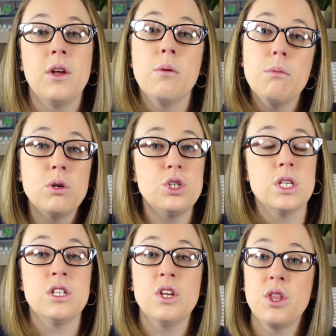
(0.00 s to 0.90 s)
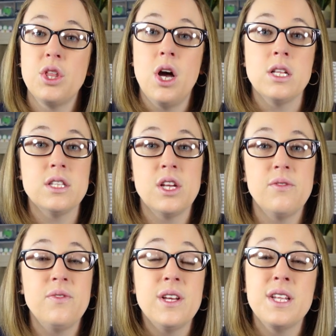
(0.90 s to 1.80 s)
their emotions, their thoughts, their
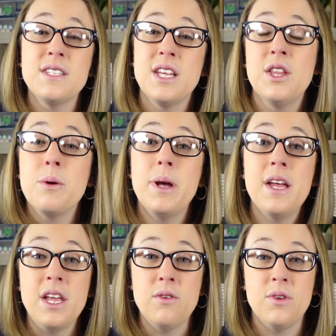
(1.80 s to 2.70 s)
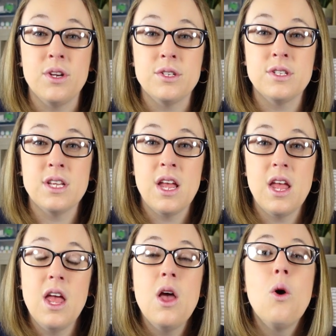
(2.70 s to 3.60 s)
feelings, and their behaviors.
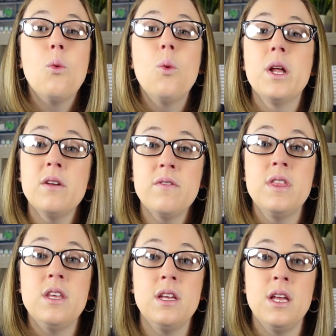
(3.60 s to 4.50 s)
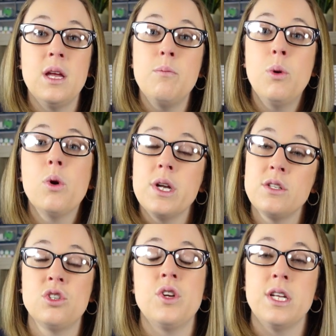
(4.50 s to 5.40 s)
One of the
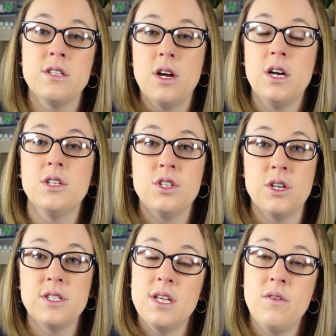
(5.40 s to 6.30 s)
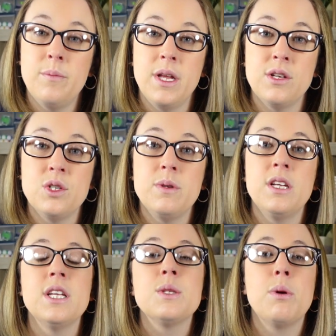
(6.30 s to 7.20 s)
important strands under
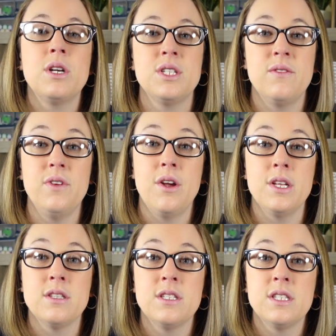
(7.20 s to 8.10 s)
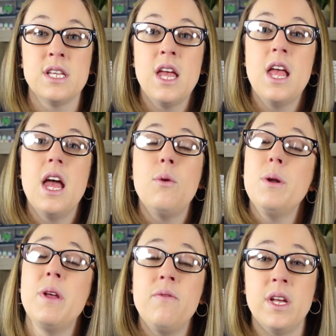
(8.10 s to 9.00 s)
self-management is perseverance. And one
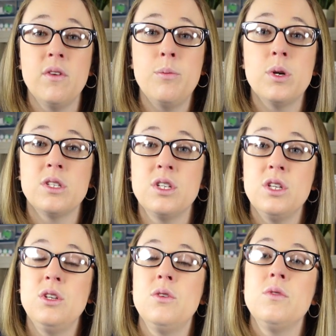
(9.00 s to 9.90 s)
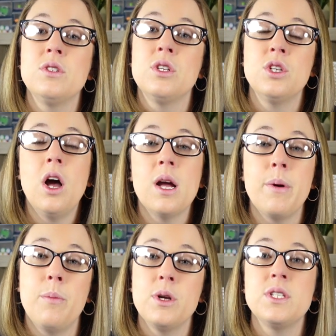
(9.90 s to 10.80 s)
of my favorite books to use to talk
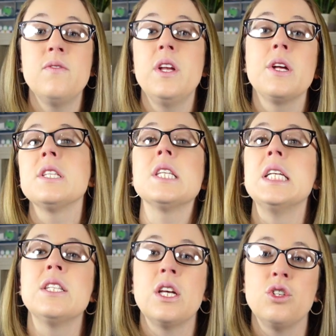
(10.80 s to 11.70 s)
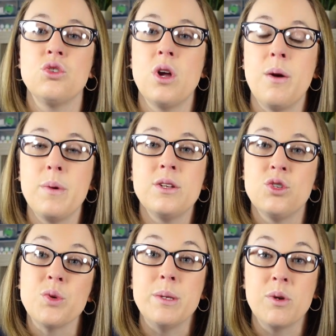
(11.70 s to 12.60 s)
about perseverance is Drum
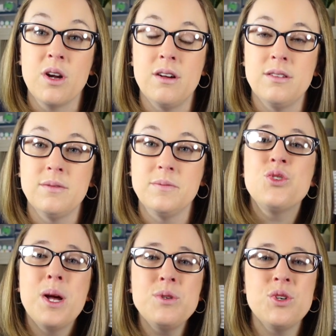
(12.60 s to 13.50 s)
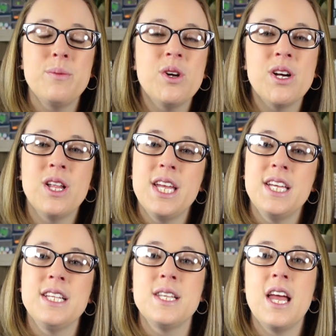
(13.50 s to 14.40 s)
Dream Girl. Drum Dream Girl
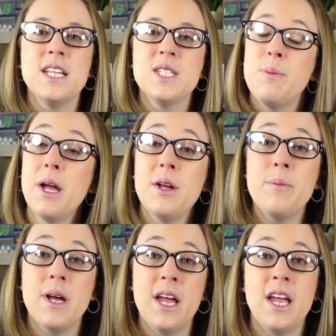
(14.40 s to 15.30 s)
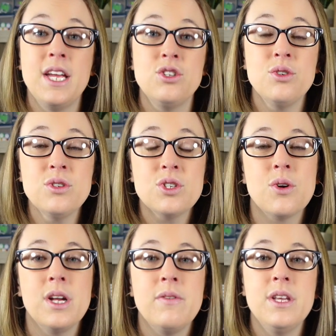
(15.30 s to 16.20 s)
is inspired by a true
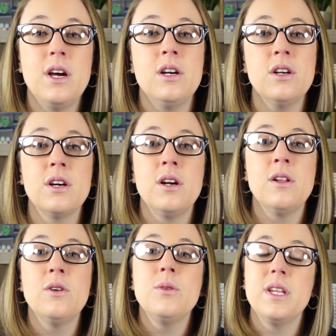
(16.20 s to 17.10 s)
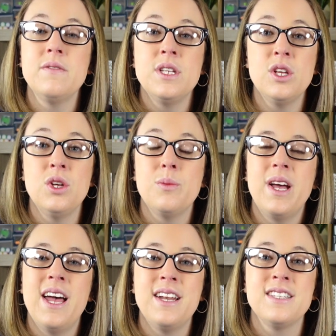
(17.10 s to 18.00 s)
story of a young girl who lives in
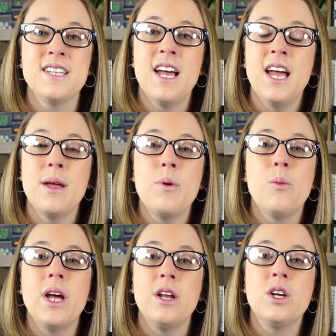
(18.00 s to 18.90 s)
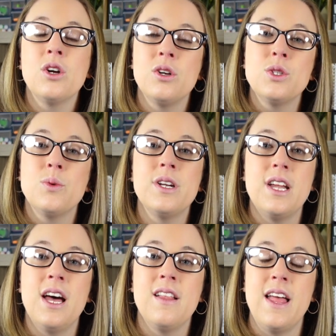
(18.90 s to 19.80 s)
Cuba at a time when girls were
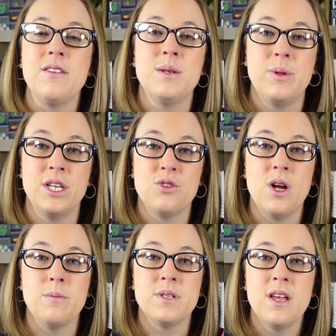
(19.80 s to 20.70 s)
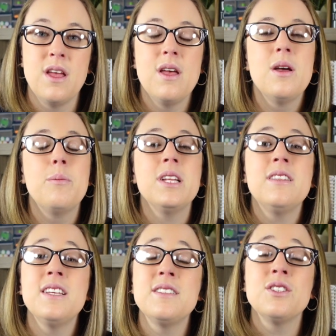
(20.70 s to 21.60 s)
not allowed to play drums. But
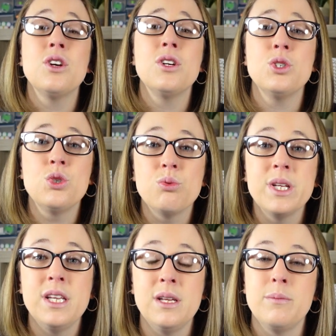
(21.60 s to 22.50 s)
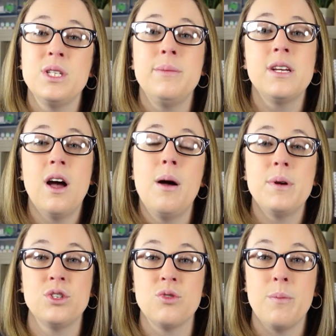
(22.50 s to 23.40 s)
this is her dream, to become
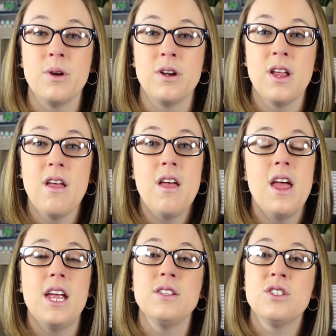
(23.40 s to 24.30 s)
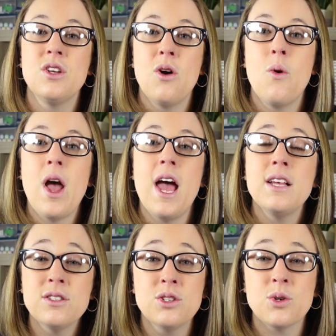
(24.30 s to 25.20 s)
a drummer. And so
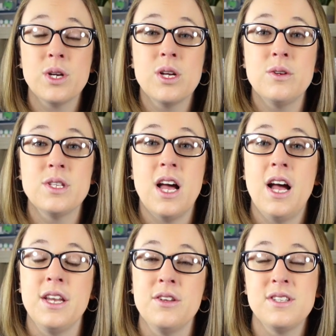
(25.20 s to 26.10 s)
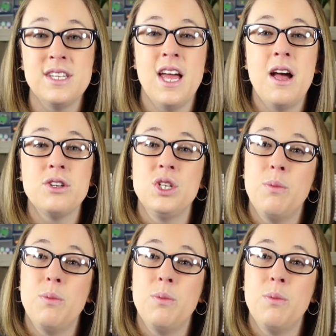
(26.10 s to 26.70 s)
as the story goes on, you'll see how she